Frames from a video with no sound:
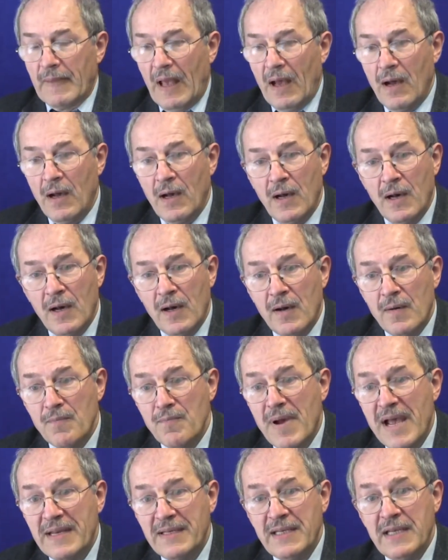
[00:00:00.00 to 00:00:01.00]

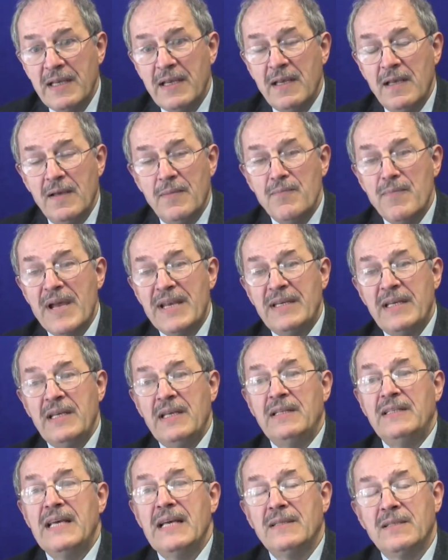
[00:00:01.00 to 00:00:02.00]

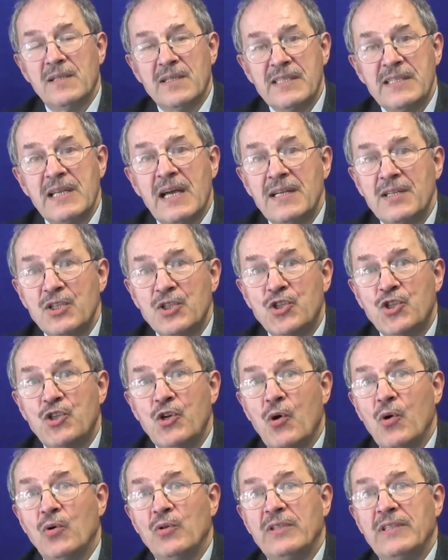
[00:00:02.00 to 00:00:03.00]
Many dental studies
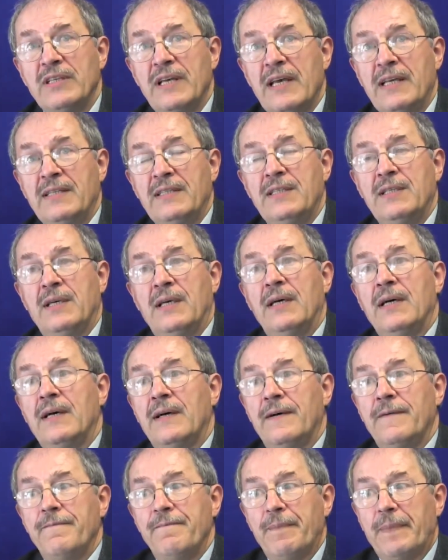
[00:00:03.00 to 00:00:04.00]
showed that
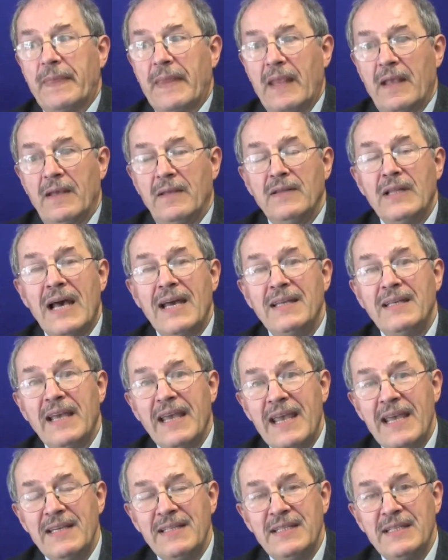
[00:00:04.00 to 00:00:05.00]

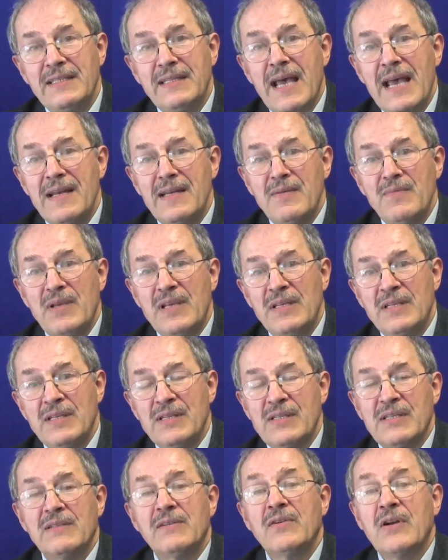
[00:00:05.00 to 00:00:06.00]
980
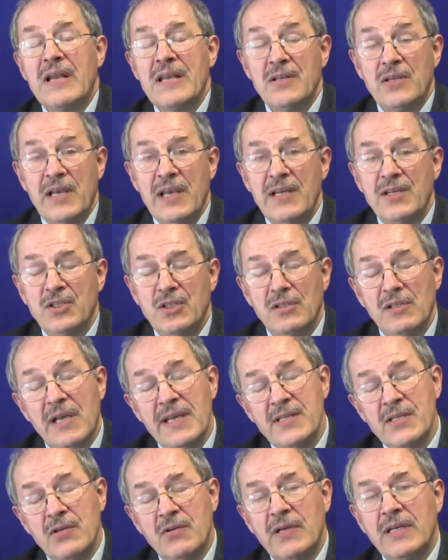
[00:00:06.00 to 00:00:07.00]
nanometers, the radiation,
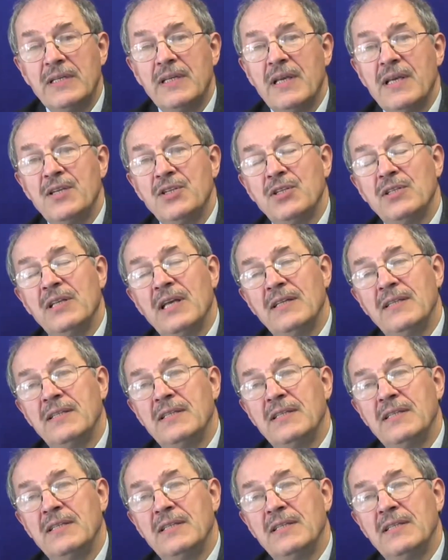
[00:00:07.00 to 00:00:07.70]
laser radiation at